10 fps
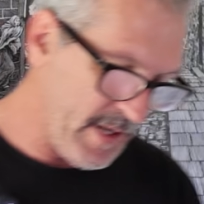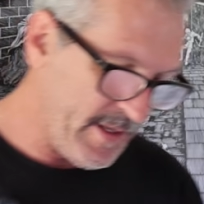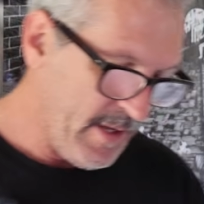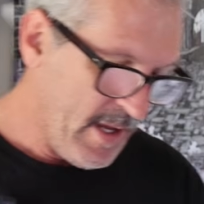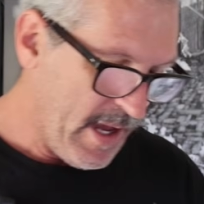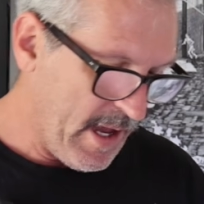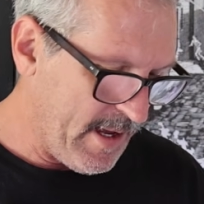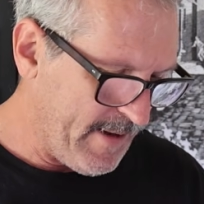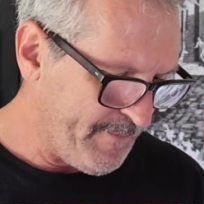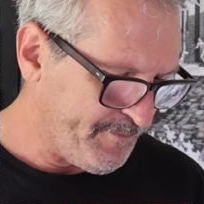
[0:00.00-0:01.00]
But,
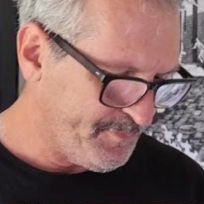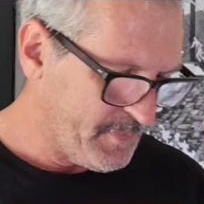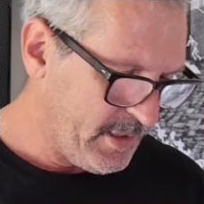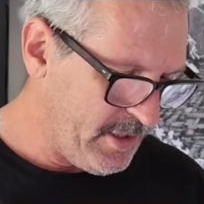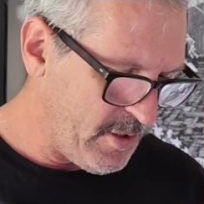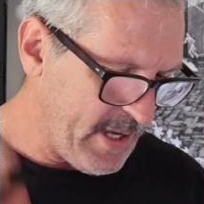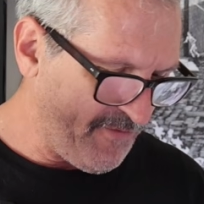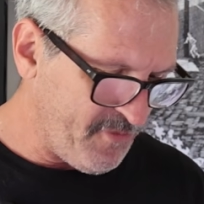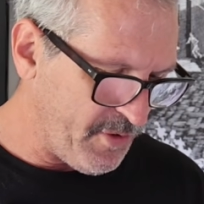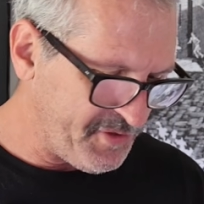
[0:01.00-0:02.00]

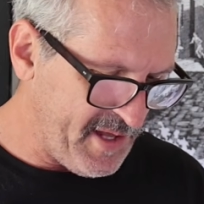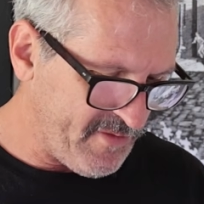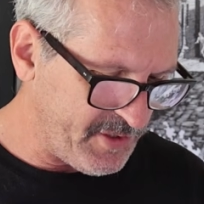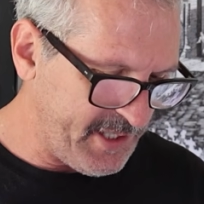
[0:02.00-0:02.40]
at 4th level,